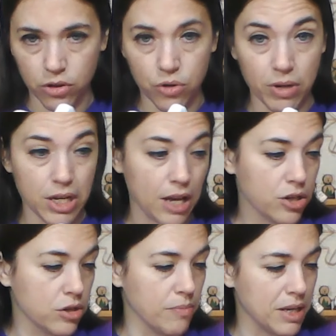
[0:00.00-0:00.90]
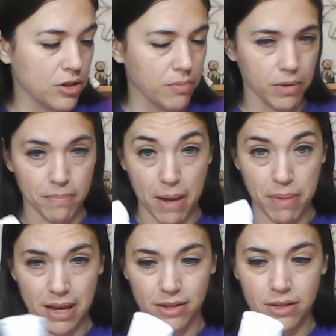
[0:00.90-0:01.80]
to attach to my
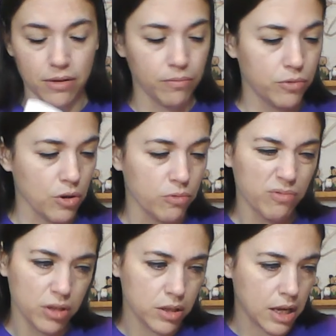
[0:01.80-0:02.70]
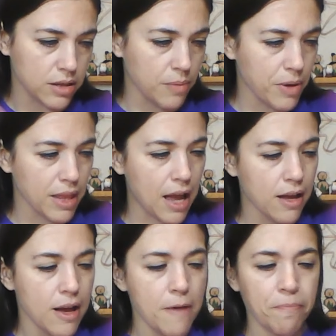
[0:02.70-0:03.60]
base. So just a heads up on that.